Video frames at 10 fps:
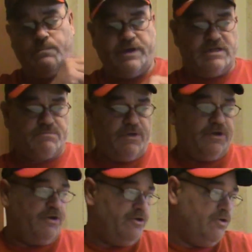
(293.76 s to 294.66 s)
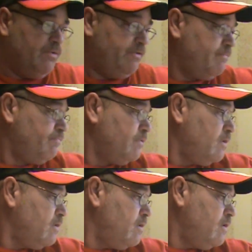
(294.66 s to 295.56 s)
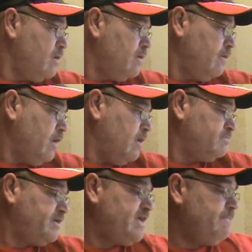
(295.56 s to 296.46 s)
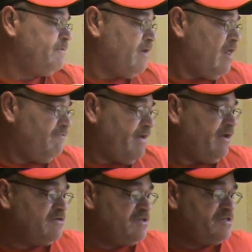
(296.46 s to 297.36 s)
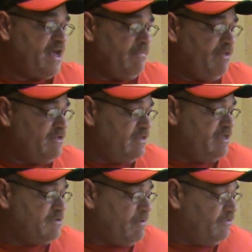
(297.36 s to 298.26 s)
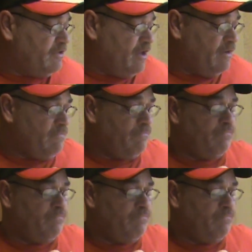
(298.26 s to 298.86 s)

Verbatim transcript: your old piece, put in a new one. To keep your elevators the same, these are both done.